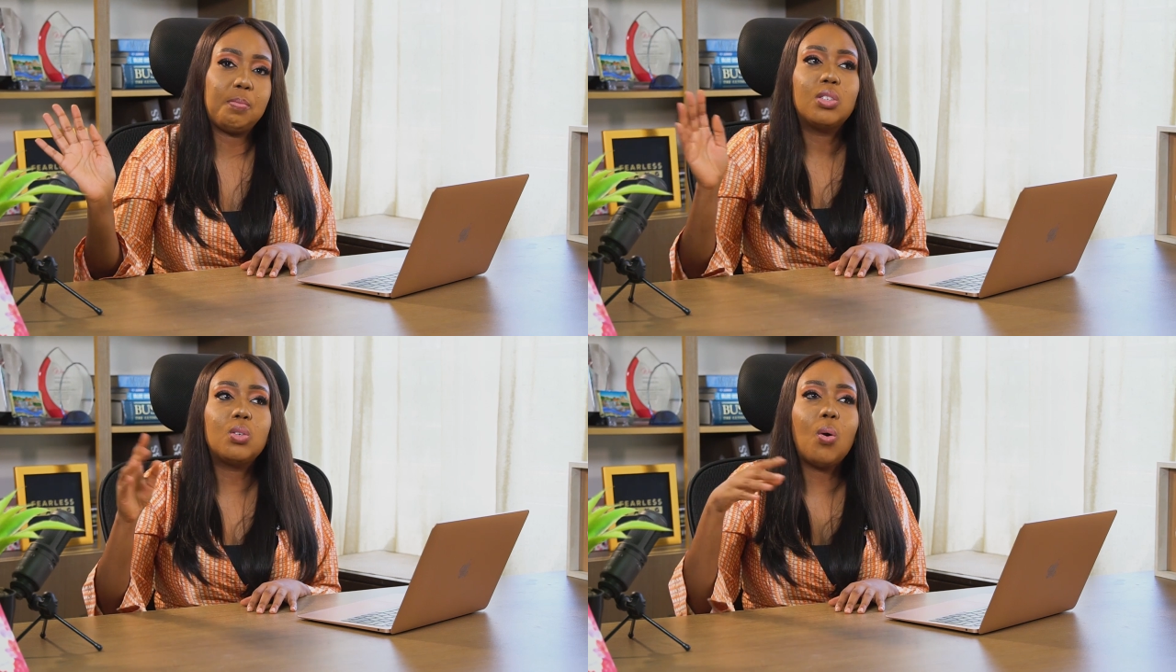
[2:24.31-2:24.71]

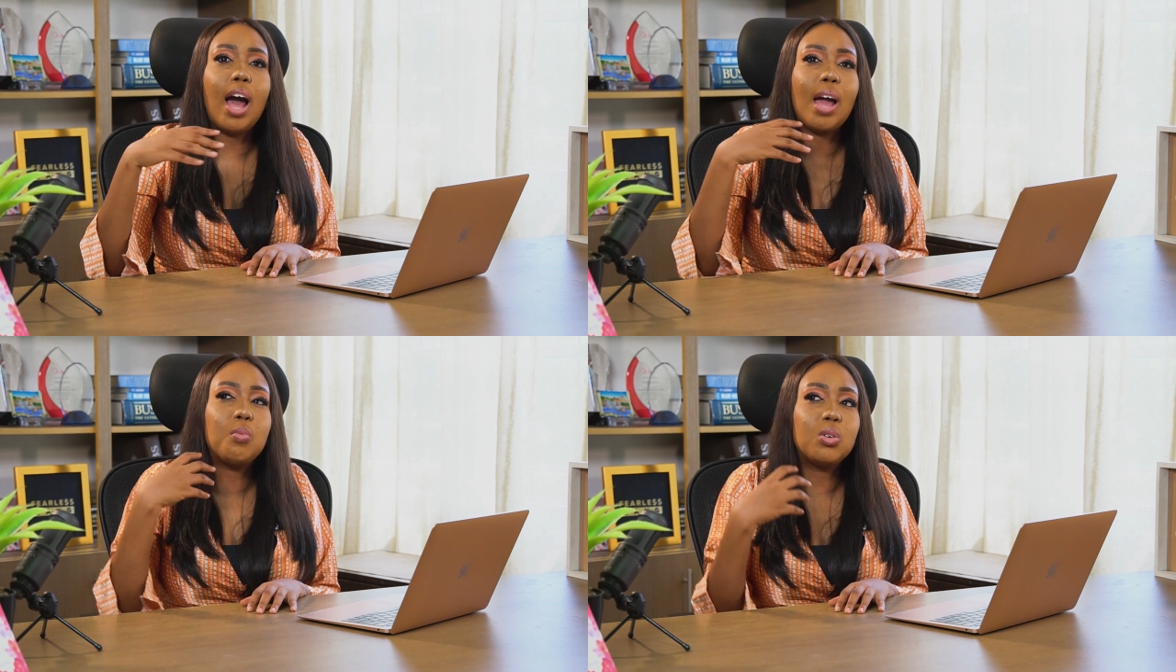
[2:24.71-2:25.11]
So
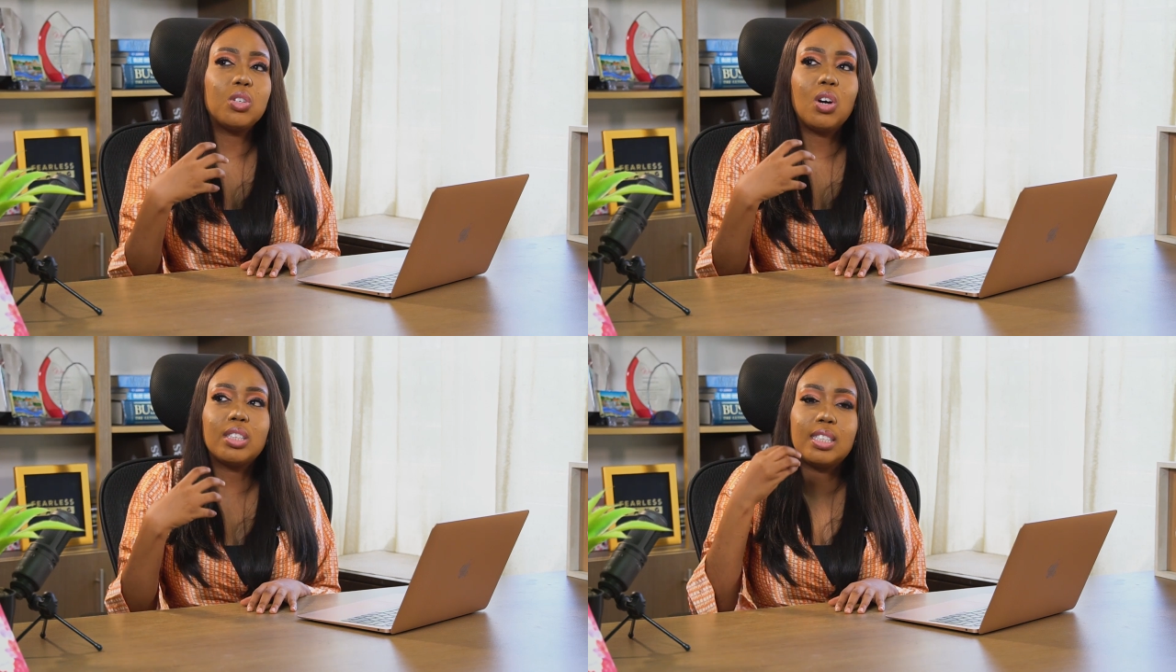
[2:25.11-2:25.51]
I would
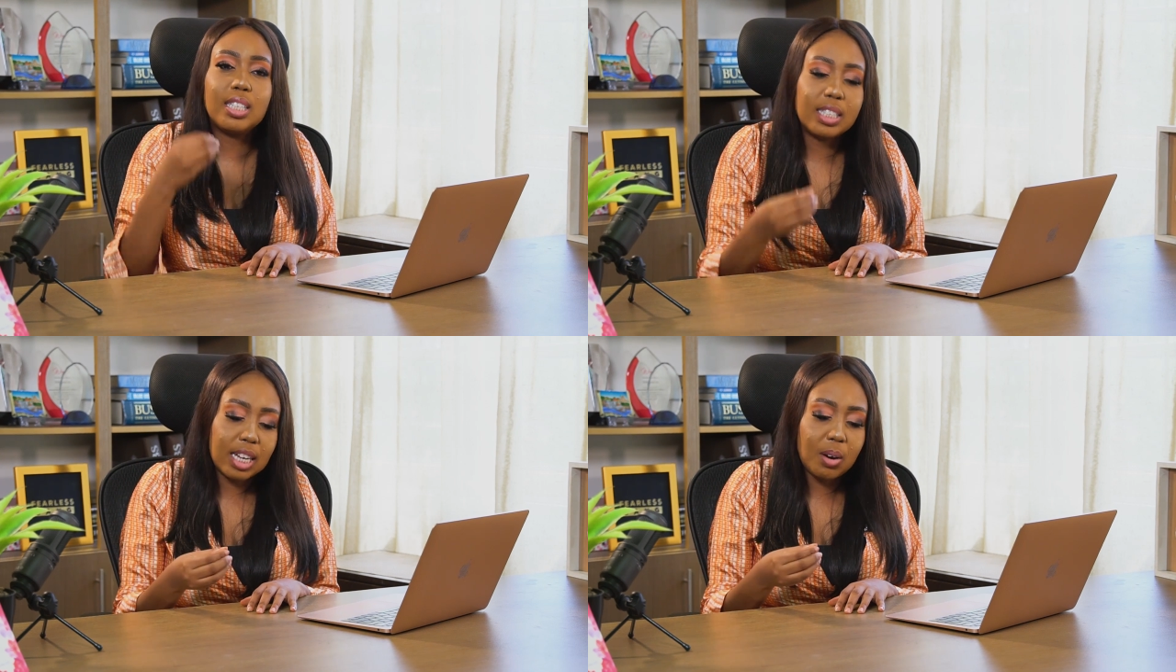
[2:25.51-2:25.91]
not
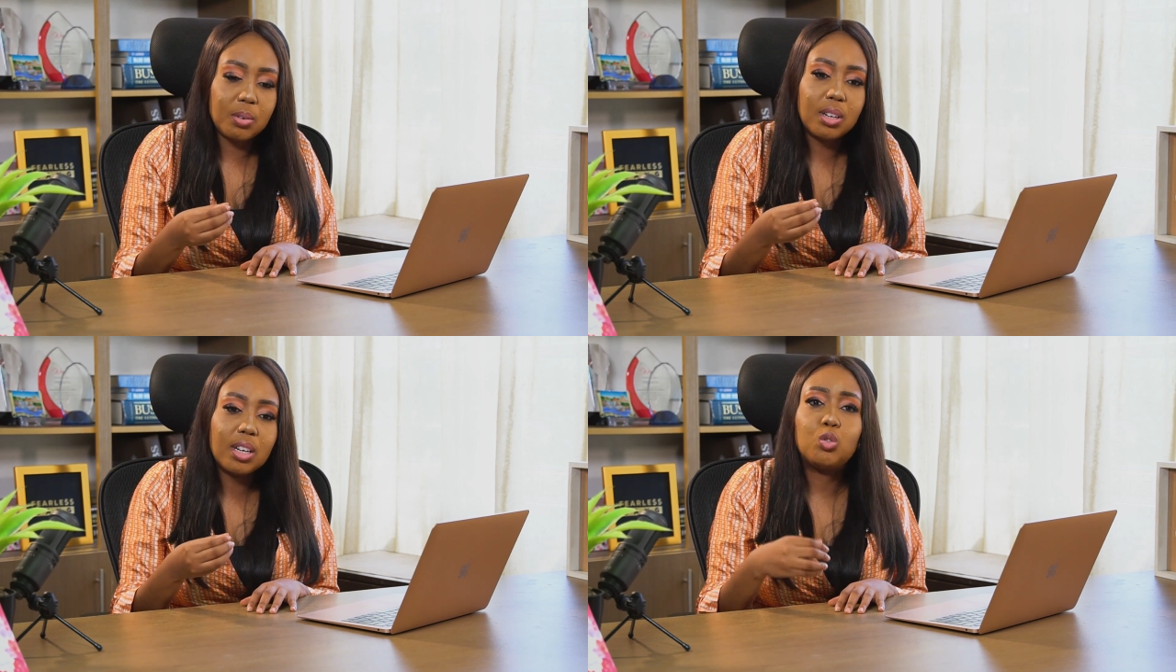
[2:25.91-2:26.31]
sit
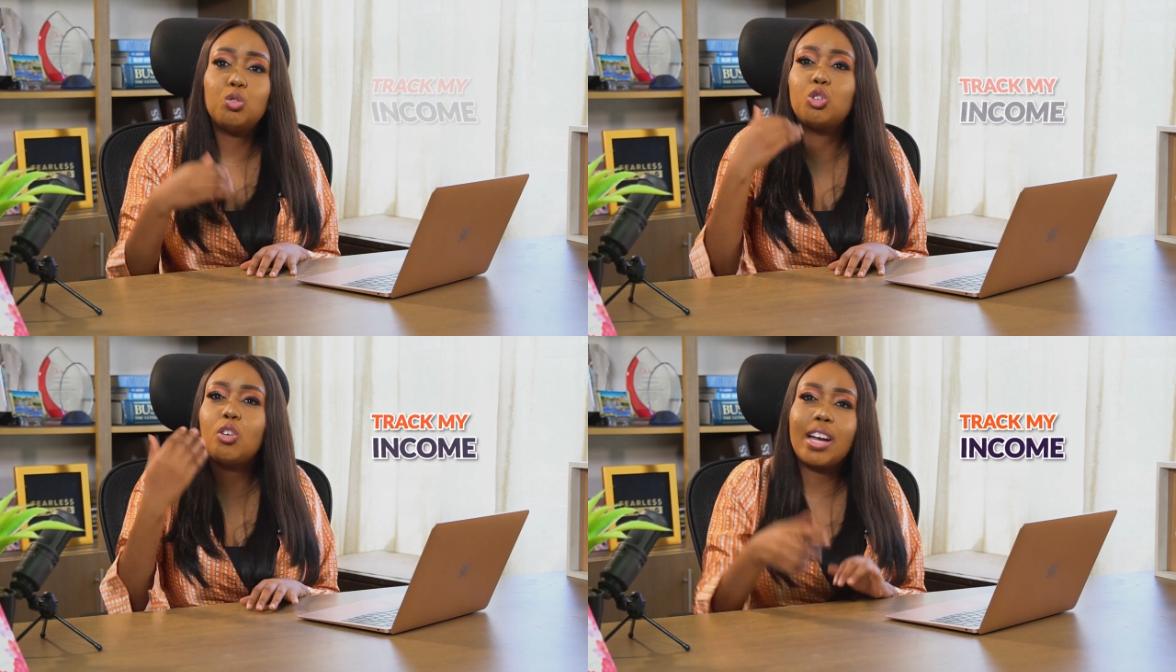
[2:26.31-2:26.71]
down to
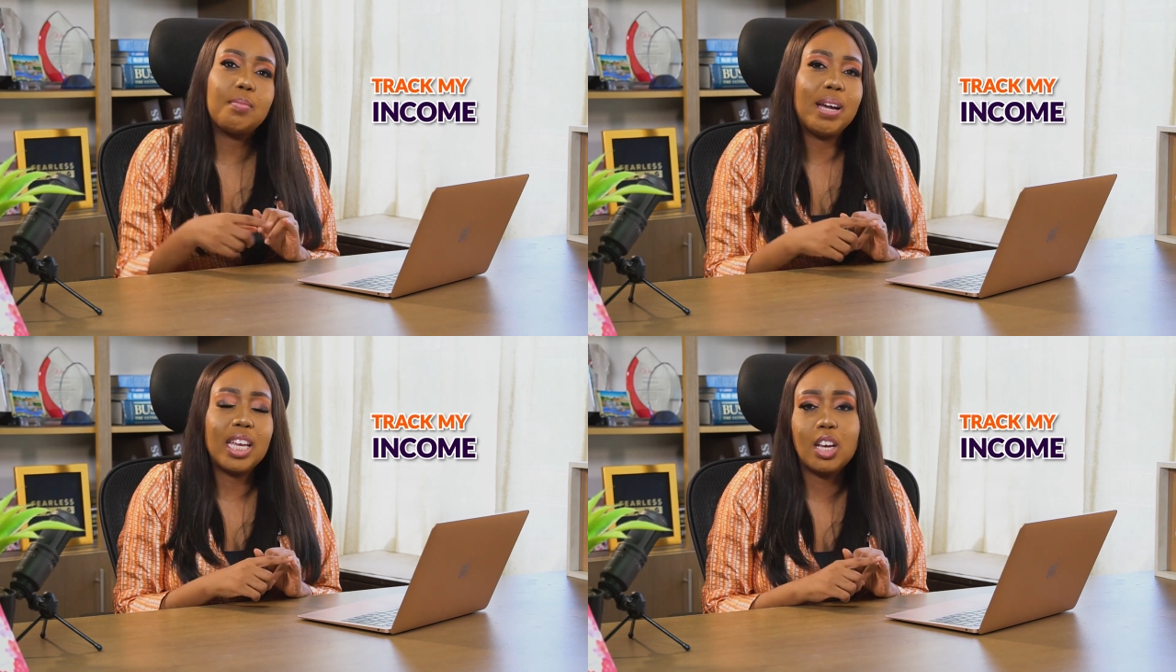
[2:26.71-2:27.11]
track
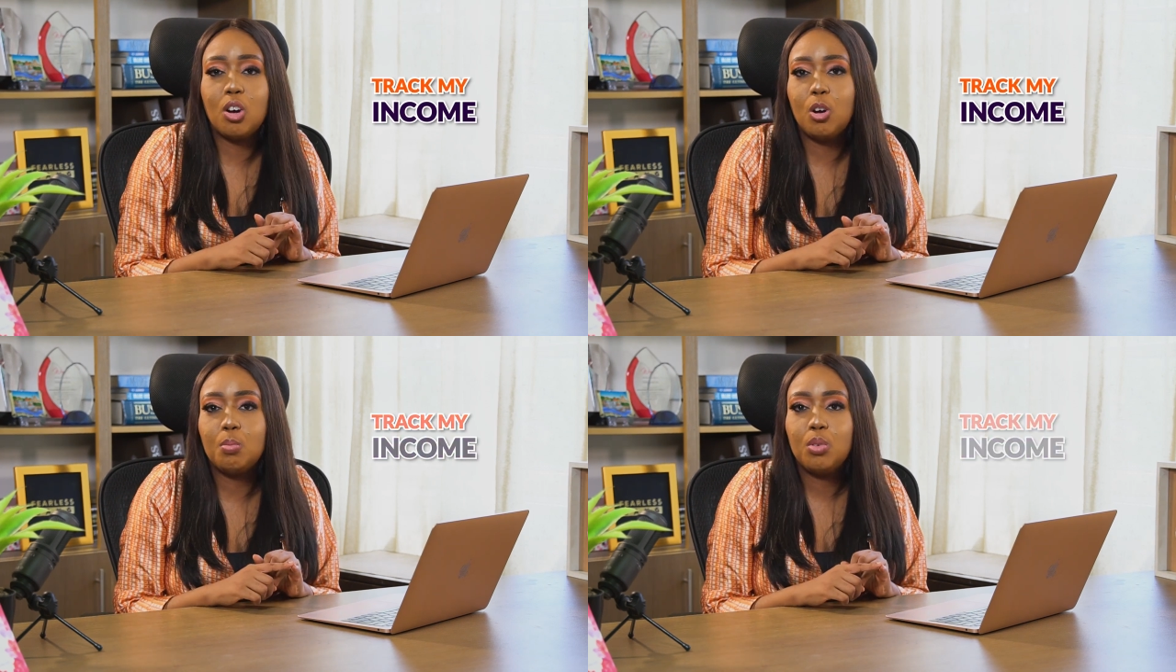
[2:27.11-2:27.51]
my
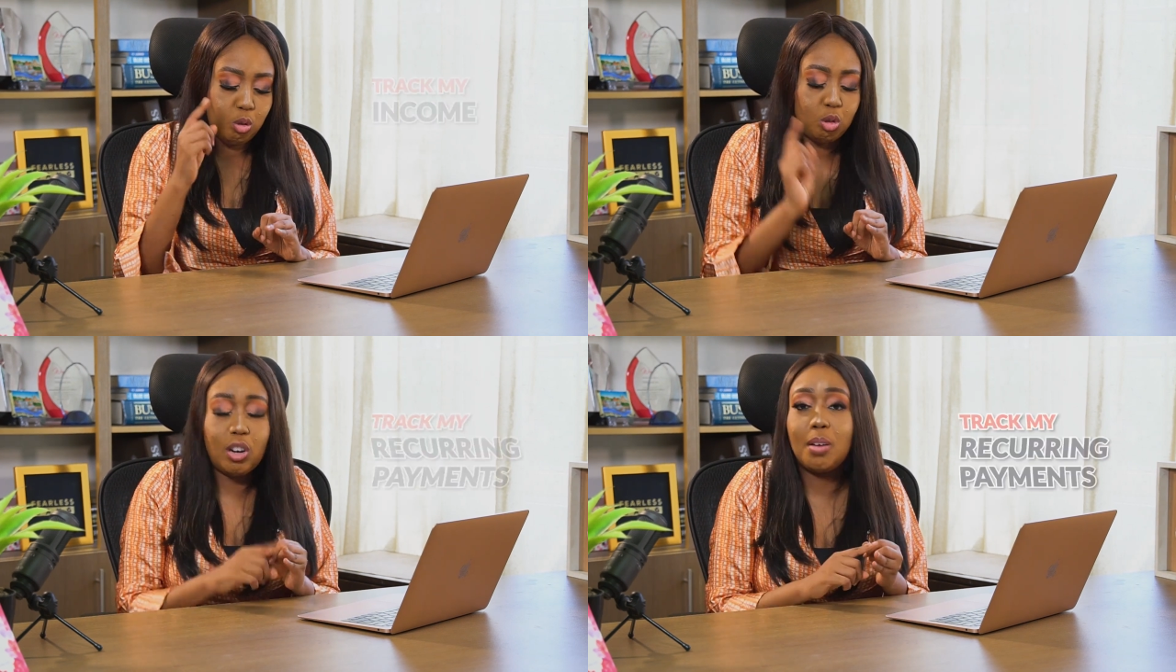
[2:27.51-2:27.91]
income, to
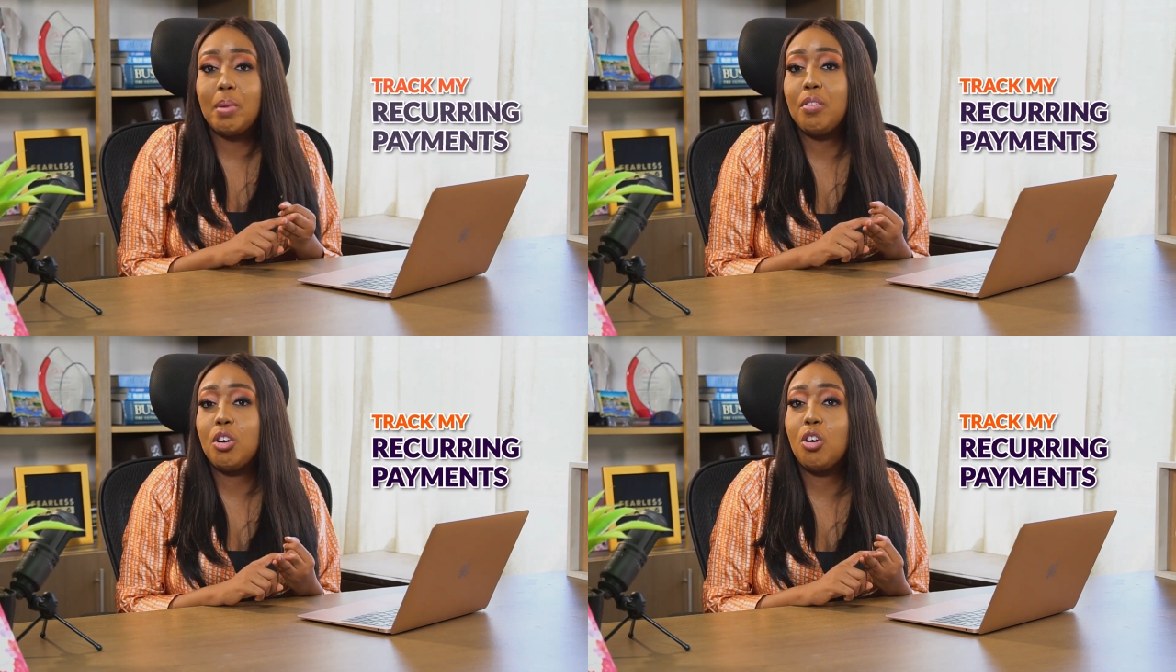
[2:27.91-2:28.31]
track
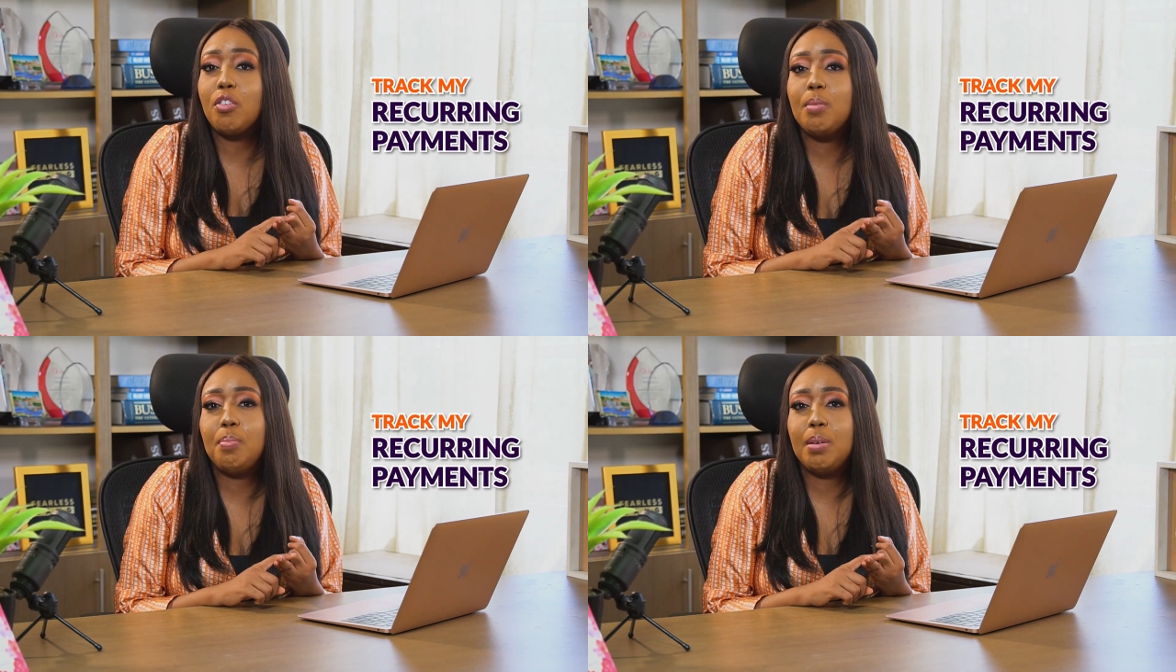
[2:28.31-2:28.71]
my
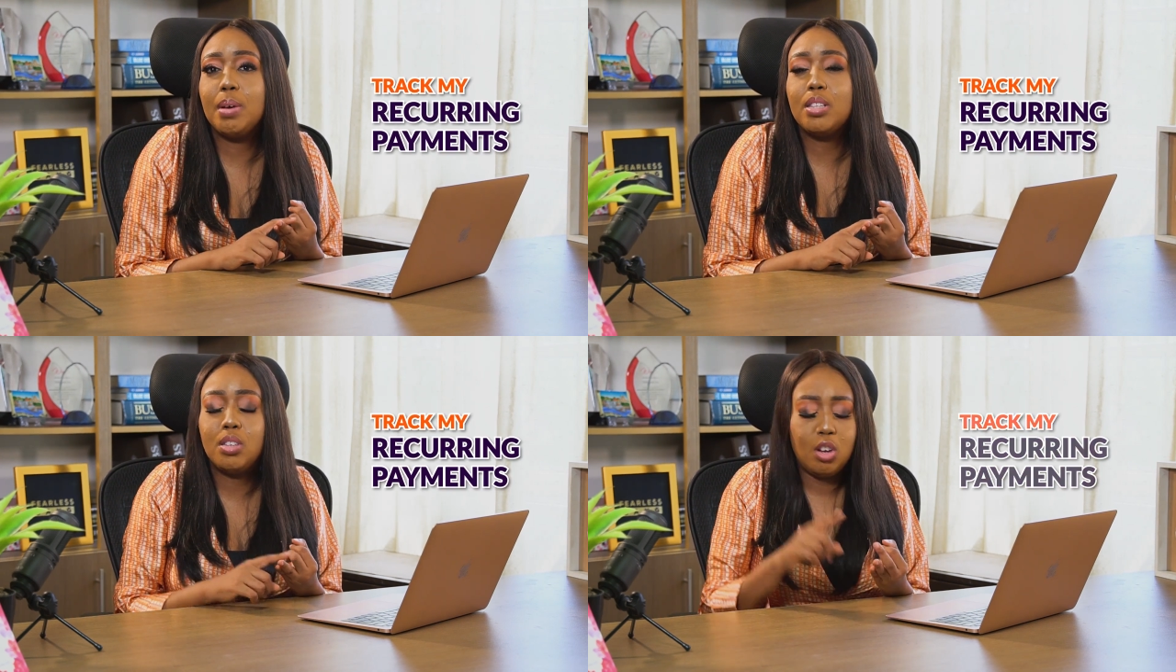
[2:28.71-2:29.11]
recurring
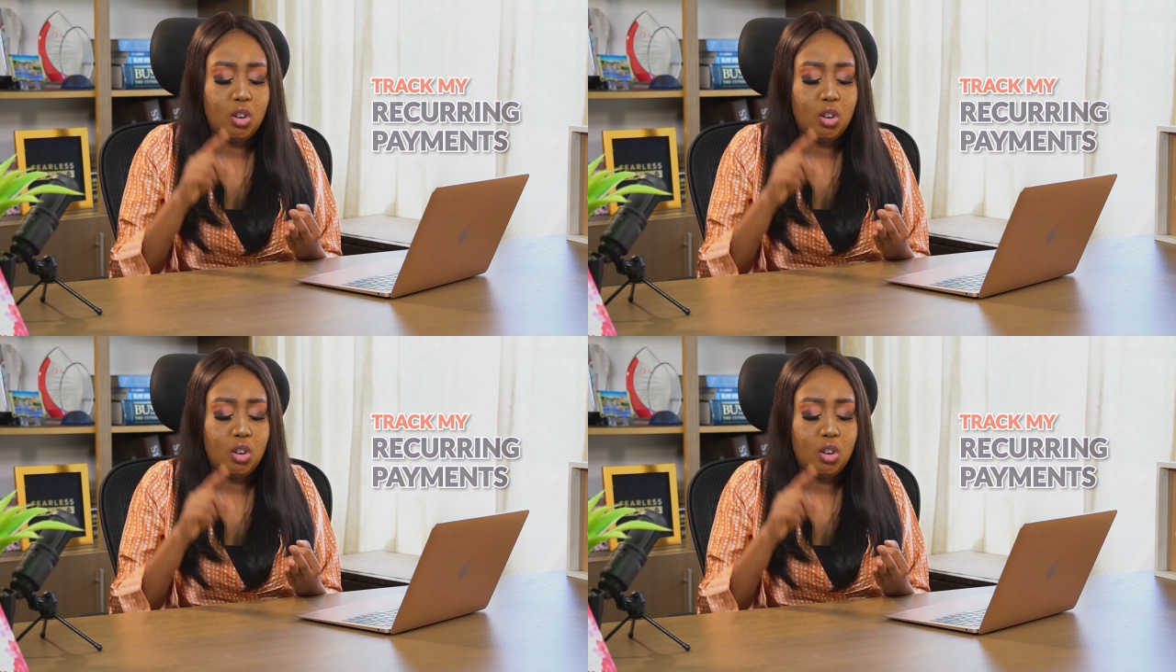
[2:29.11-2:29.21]
payments,